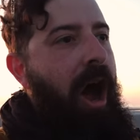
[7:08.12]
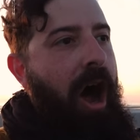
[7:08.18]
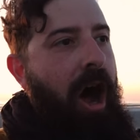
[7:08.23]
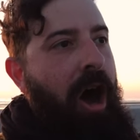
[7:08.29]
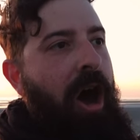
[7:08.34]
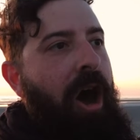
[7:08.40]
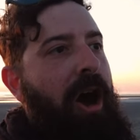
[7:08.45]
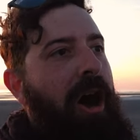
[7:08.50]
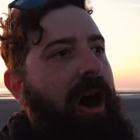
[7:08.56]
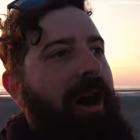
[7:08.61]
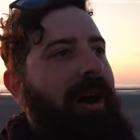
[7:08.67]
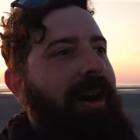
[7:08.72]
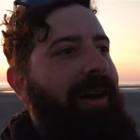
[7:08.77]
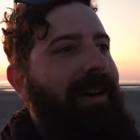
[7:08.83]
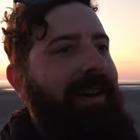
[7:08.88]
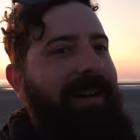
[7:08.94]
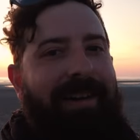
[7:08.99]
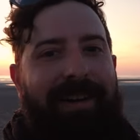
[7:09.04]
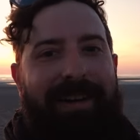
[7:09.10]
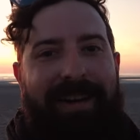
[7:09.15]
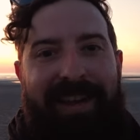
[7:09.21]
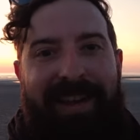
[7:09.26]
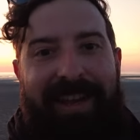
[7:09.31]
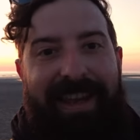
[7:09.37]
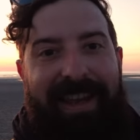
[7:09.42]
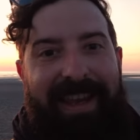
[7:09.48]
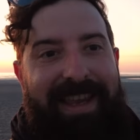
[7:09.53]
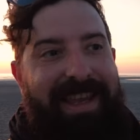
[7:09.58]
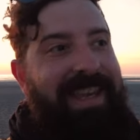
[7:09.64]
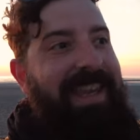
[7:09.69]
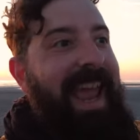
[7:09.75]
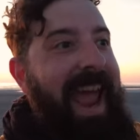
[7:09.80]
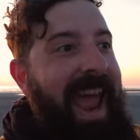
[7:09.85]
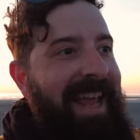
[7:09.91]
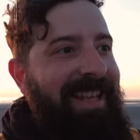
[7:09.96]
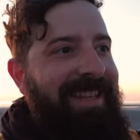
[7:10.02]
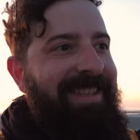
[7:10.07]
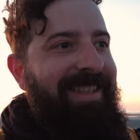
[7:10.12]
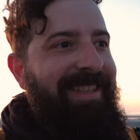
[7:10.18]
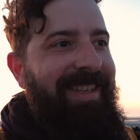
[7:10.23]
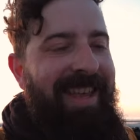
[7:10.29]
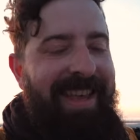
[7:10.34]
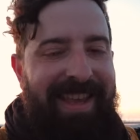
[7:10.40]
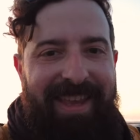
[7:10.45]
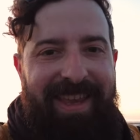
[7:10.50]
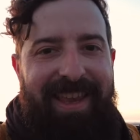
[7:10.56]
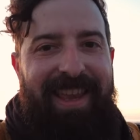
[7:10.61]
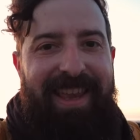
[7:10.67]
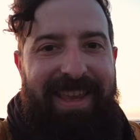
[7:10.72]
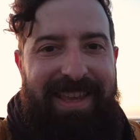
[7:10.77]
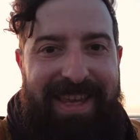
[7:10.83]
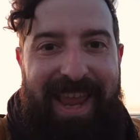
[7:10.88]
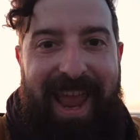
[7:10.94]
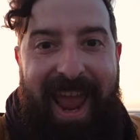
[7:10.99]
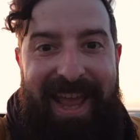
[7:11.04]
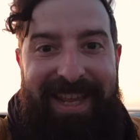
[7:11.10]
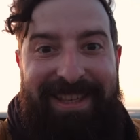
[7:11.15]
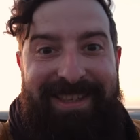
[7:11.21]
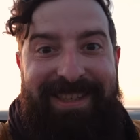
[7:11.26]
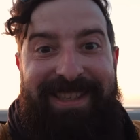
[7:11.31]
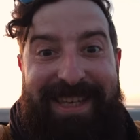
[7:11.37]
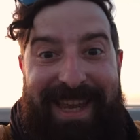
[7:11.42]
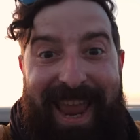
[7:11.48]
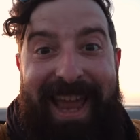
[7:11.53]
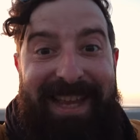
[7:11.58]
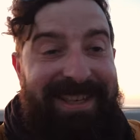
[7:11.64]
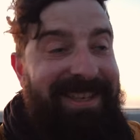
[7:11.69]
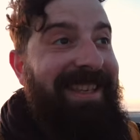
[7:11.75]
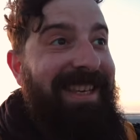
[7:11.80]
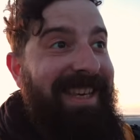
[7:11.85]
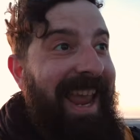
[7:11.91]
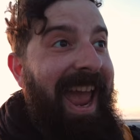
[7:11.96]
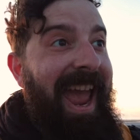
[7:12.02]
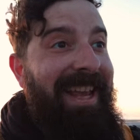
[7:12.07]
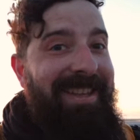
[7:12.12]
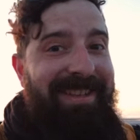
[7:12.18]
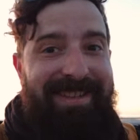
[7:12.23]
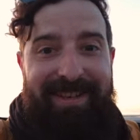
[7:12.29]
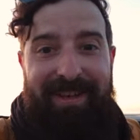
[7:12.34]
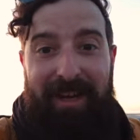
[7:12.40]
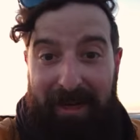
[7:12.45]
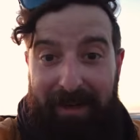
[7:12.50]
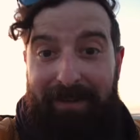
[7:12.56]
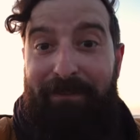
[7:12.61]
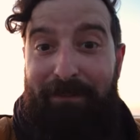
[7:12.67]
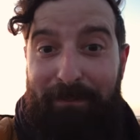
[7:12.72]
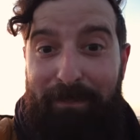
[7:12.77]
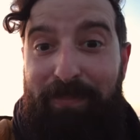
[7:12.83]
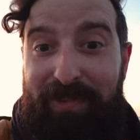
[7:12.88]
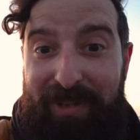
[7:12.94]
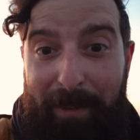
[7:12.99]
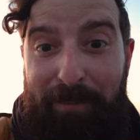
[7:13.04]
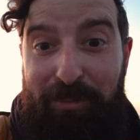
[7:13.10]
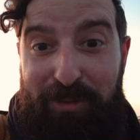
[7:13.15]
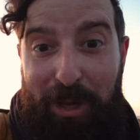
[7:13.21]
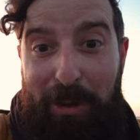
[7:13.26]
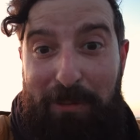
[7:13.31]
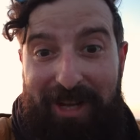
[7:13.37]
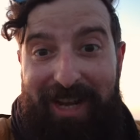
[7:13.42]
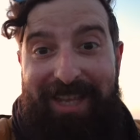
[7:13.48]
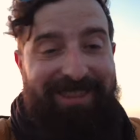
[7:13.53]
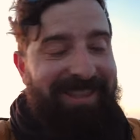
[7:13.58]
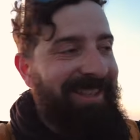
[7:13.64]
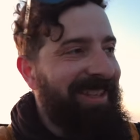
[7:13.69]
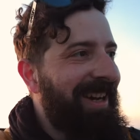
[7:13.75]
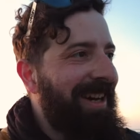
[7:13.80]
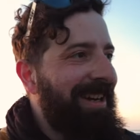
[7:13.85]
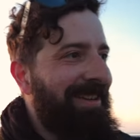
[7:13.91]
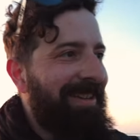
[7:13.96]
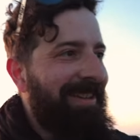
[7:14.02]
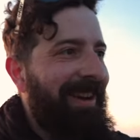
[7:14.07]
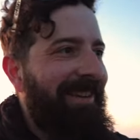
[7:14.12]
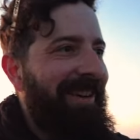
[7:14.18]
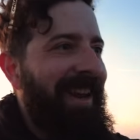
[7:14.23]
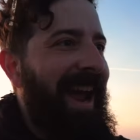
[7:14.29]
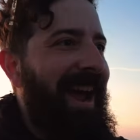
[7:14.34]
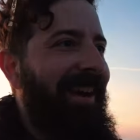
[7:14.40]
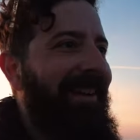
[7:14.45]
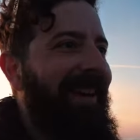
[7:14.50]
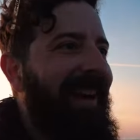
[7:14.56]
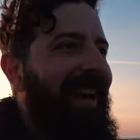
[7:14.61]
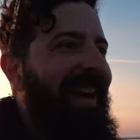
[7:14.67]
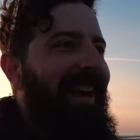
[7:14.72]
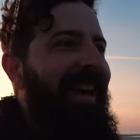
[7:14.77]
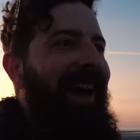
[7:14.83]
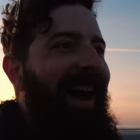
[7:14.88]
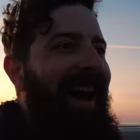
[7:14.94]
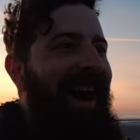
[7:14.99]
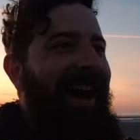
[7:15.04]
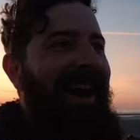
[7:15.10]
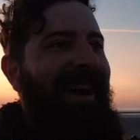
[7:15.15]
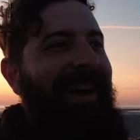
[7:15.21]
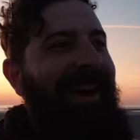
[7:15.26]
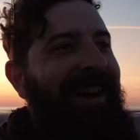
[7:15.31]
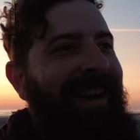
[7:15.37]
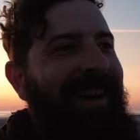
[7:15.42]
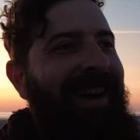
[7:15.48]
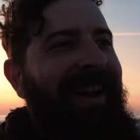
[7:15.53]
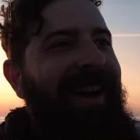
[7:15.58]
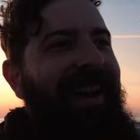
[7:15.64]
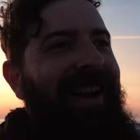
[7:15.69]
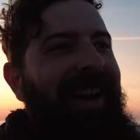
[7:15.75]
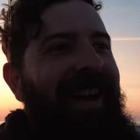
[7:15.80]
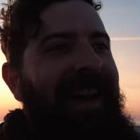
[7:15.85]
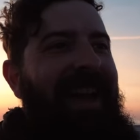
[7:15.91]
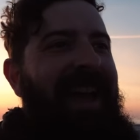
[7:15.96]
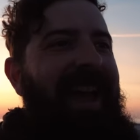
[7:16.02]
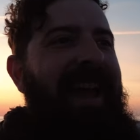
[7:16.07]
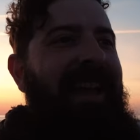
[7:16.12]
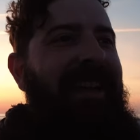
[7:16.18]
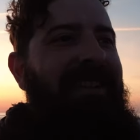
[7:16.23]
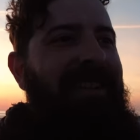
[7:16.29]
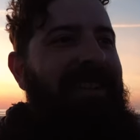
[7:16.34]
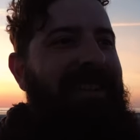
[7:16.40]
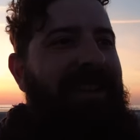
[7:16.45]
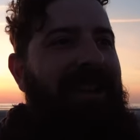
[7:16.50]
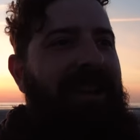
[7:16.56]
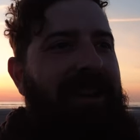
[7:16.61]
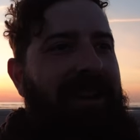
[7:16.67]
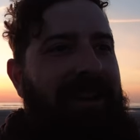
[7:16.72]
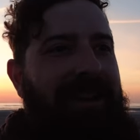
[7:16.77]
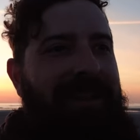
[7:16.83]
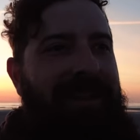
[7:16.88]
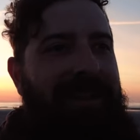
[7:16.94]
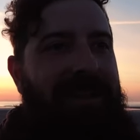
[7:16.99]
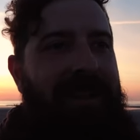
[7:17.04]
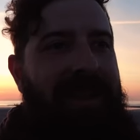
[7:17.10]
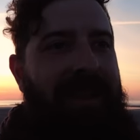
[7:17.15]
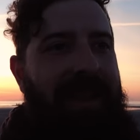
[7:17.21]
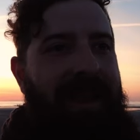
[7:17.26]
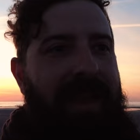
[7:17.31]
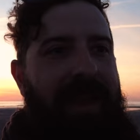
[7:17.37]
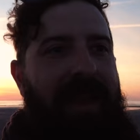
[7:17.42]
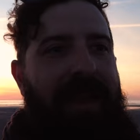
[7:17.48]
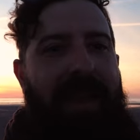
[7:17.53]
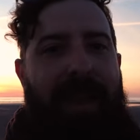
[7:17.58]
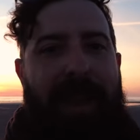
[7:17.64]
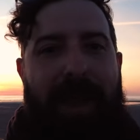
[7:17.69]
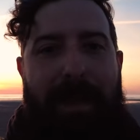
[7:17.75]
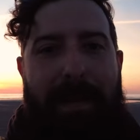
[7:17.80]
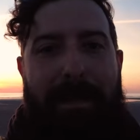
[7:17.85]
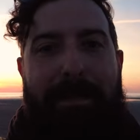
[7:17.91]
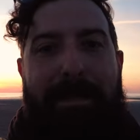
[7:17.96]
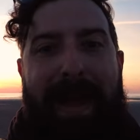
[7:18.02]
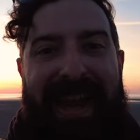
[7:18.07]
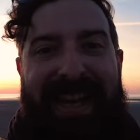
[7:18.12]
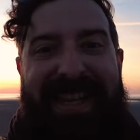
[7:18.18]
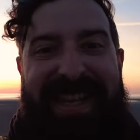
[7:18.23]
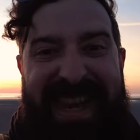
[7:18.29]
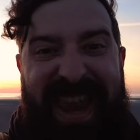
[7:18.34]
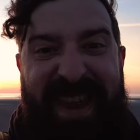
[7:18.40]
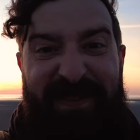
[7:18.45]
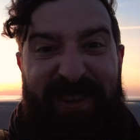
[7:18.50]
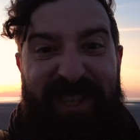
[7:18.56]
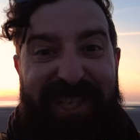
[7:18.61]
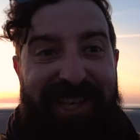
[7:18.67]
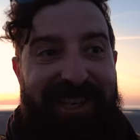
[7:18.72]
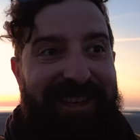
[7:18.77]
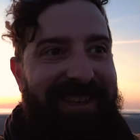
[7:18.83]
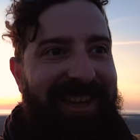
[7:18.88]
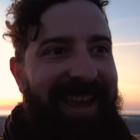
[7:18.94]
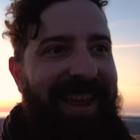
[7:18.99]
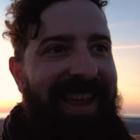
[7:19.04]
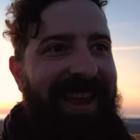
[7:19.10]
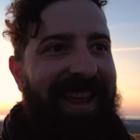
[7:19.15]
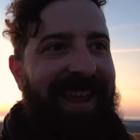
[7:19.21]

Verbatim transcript: Oh, yes, yes, yes, and yes. I'm so glad the tide was going out. Oh, it just looks magnificent.